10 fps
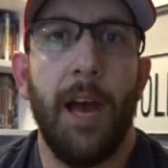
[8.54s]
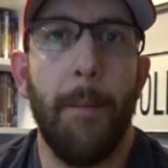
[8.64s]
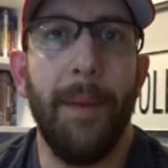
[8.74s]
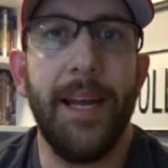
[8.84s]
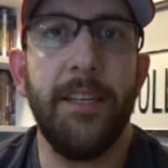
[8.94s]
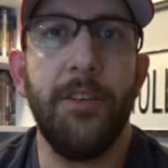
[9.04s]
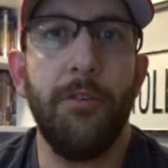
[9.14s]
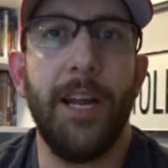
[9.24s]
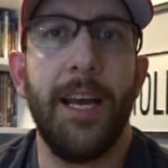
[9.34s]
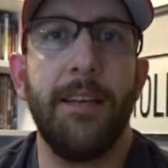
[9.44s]
Amanda
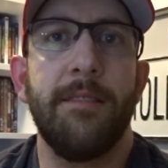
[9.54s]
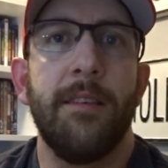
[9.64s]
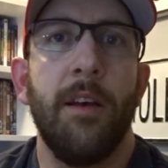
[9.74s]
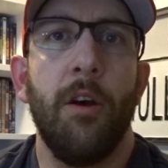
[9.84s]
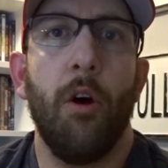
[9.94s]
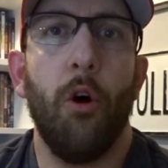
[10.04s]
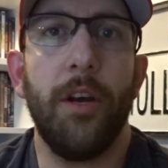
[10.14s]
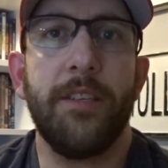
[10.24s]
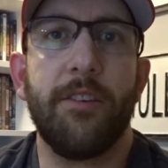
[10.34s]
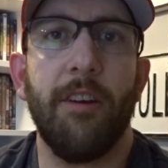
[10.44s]
Nunes,
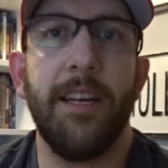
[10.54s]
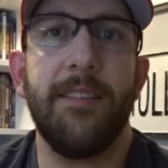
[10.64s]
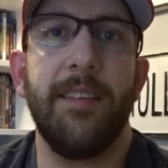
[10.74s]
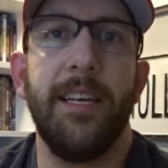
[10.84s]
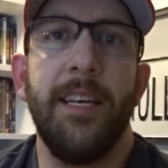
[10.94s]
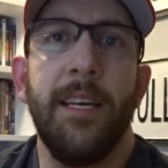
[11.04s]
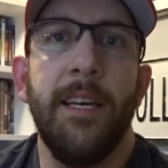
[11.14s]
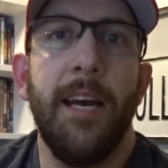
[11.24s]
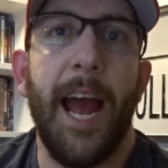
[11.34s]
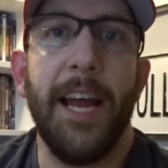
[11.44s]
Royce Gracie,
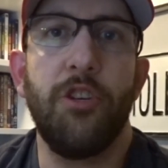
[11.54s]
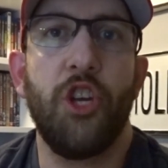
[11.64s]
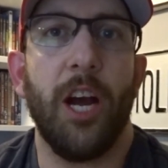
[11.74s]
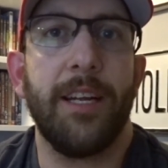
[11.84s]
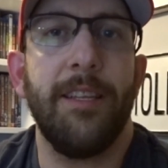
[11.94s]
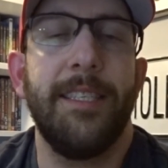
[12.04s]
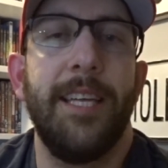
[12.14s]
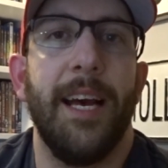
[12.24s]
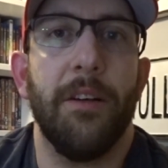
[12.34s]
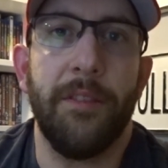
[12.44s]
and Chuck
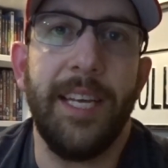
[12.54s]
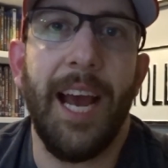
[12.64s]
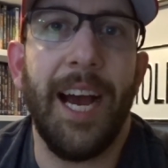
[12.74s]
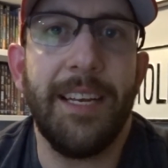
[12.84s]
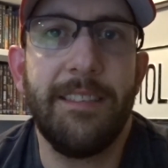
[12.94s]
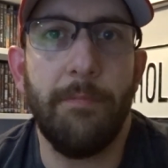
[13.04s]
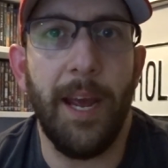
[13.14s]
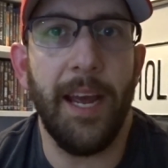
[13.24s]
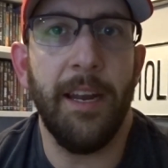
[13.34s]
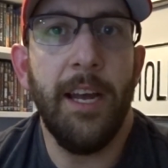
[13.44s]
Liddell, the
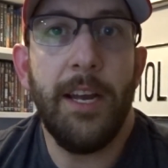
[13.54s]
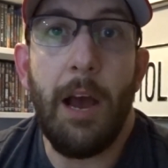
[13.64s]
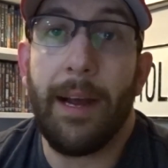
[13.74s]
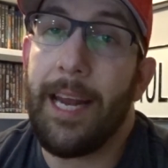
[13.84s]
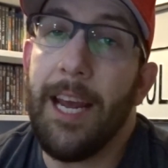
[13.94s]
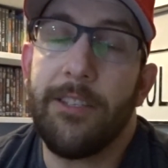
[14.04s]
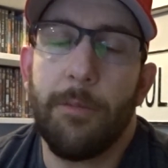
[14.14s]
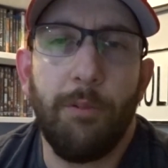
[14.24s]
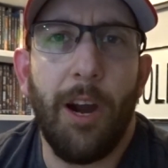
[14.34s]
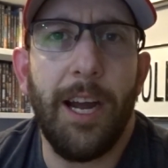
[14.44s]
Iceman. Now, I can't
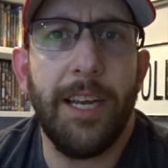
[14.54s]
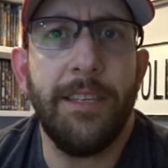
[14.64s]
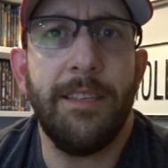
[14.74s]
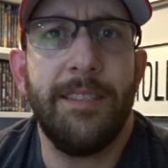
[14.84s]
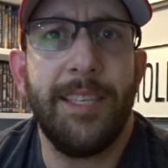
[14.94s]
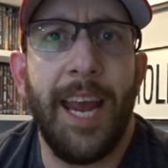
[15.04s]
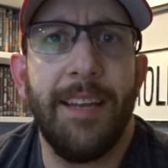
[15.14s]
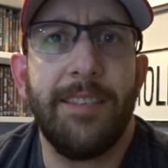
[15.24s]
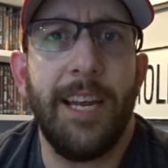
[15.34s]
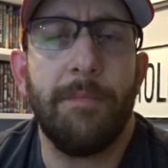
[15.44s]
surprise,
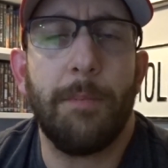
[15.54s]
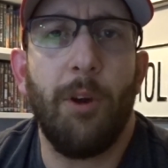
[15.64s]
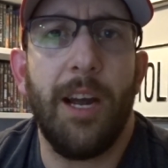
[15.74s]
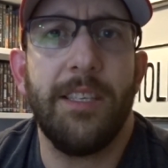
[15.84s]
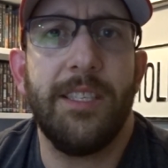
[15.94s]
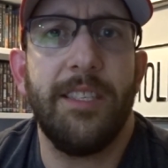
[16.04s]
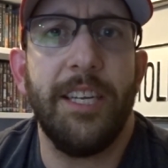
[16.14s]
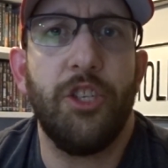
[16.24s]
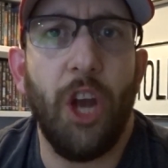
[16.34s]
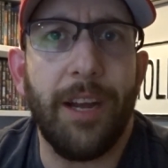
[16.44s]
can't say I'm surprised to
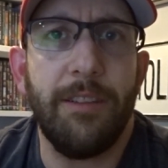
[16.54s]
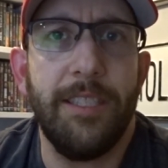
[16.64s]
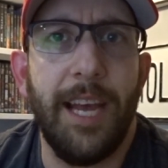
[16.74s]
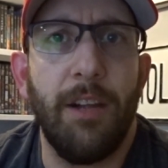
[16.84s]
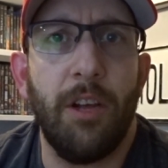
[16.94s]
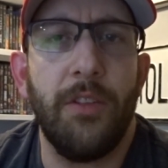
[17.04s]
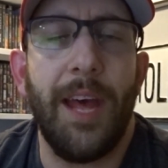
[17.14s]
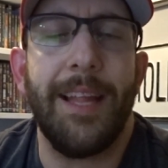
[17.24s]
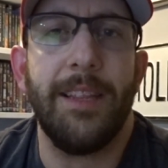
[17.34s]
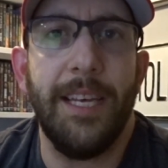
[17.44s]
see Chuck Liddell on
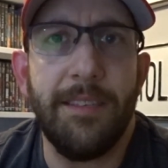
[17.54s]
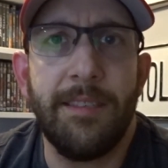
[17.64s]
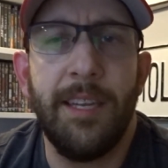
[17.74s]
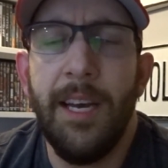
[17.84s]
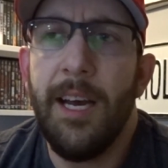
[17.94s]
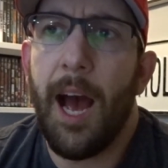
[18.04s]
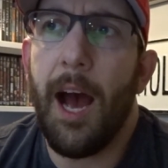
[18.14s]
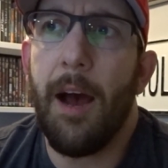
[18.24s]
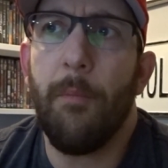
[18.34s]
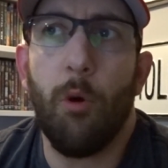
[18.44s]
that list,
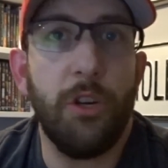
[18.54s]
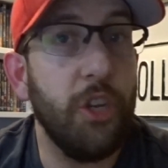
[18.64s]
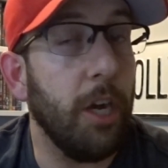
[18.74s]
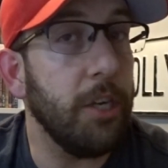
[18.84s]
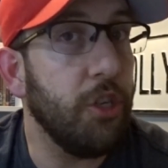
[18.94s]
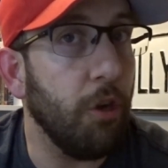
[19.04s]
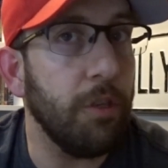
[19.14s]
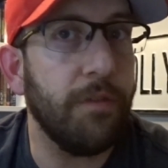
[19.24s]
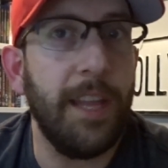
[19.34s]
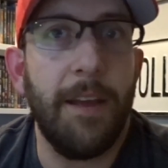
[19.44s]
um, or Jon
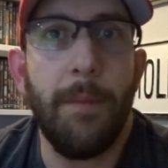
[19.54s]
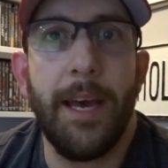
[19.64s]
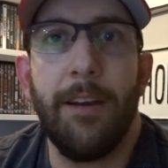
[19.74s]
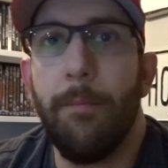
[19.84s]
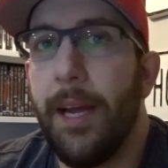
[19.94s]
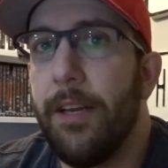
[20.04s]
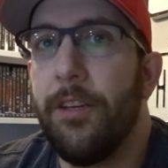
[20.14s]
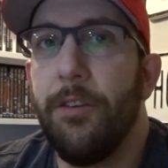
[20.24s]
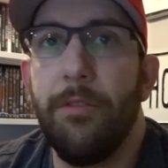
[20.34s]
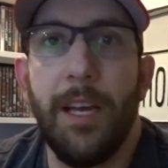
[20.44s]
Jones for that matter, Amanda
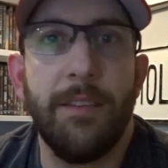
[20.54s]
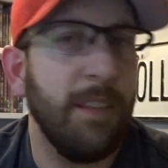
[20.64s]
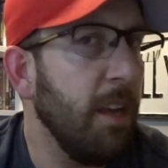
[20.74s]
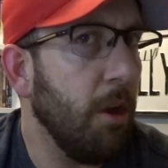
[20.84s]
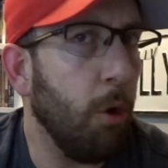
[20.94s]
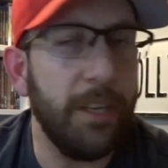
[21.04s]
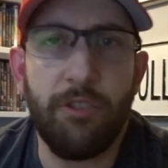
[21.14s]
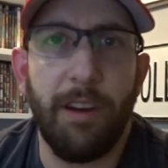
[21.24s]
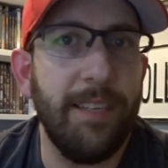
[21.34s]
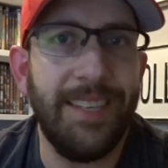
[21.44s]
Nunes. Royce
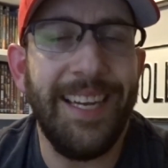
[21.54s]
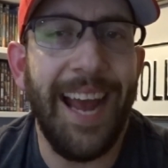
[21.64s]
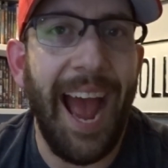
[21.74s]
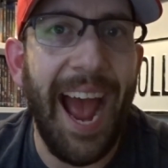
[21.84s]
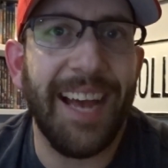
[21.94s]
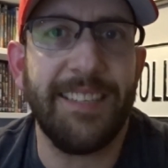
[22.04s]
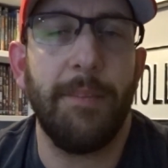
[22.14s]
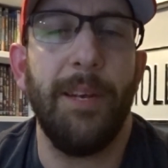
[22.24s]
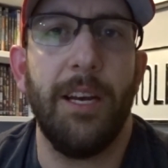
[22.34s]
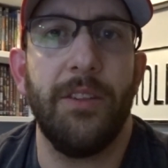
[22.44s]
Gracie has to
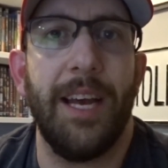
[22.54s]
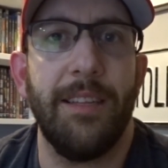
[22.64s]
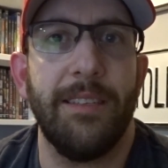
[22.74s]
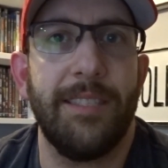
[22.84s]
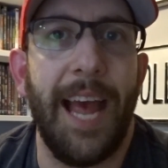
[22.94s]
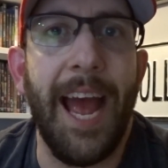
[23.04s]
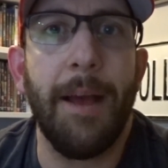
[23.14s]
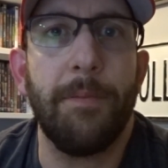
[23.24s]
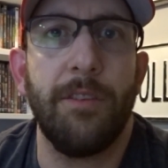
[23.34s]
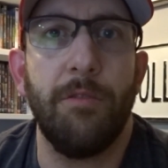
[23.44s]
be on that list,
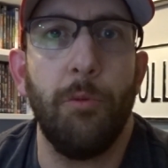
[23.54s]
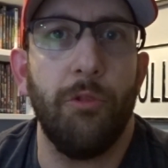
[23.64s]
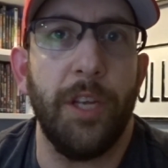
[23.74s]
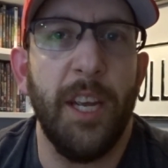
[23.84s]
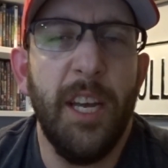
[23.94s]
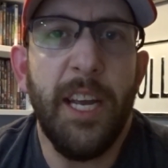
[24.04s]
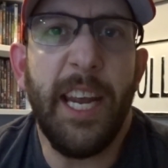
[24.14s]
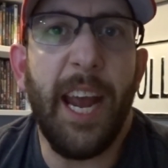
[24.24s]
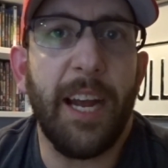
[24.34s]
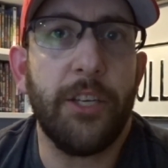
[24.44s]
absolutely.
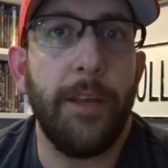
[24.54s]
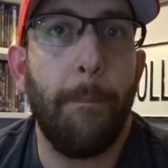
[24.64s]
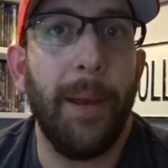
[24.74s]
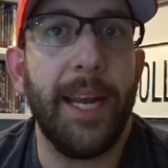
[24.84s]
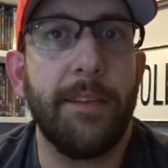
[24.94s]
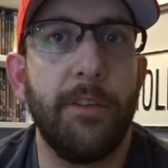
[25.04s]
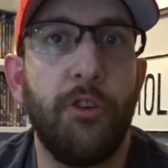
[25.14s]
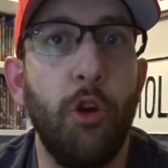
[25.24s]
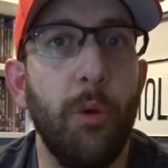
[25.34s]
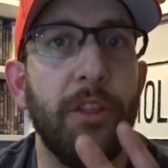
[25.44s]
He actually picked
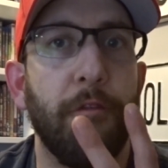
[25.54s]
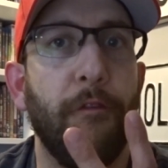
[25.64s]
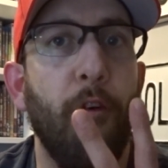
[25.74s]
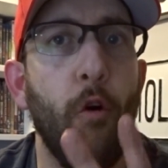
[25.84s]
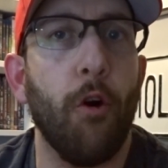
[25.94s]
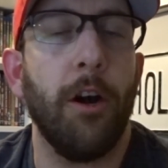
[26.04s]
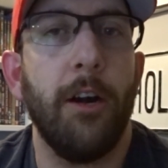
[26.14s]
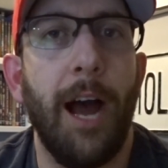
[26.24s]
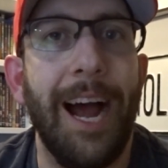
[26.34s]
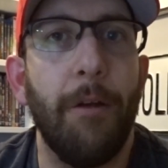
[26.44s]
two of the four
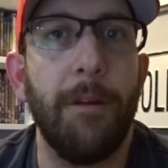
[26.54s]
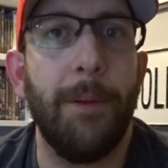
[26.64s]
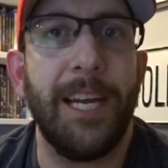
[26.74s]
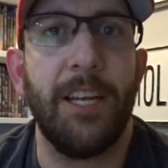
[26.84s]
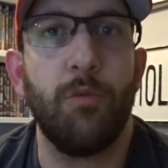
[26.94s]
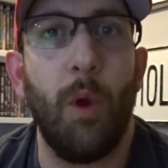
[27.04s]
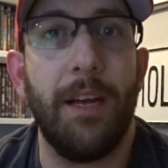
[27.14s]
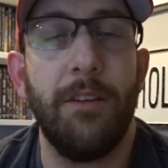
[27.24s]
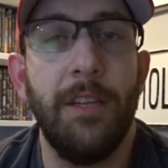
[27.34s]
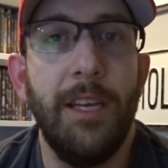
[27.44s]
I would pick as
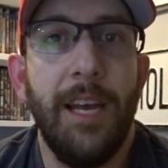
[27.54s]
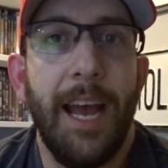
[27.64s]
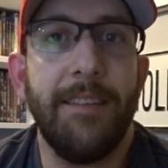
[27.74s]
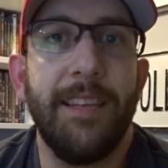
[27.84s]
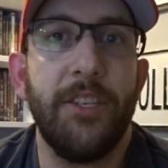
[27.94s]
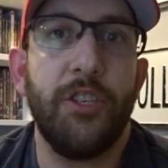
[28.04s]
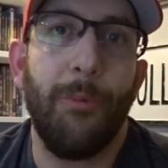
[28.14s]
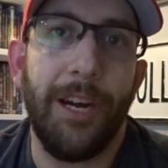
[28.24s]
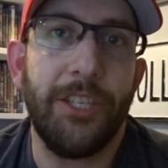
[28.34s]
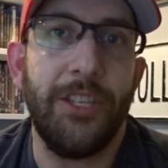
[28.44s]
well, and since you're
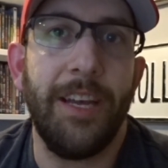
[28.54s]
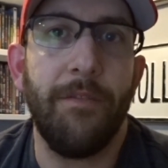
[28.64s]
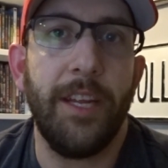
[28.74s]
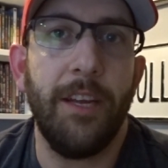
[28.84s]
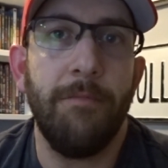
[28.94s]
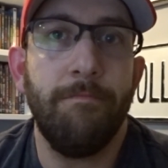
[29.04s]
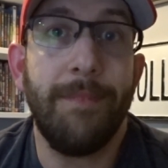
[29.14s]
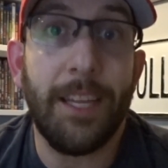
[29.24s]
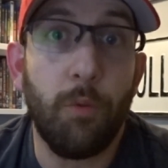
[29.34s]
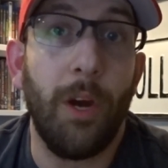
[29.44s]
watching that video,
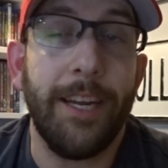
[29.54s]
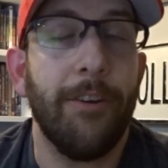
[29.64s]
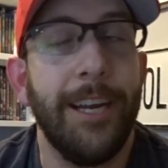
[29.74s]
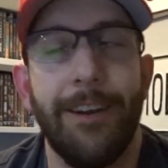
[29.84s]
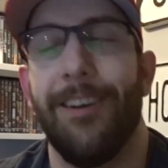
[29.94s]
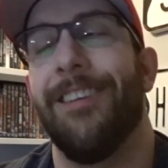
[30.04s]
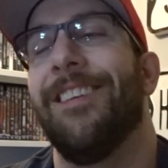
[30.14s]
that's why you're here.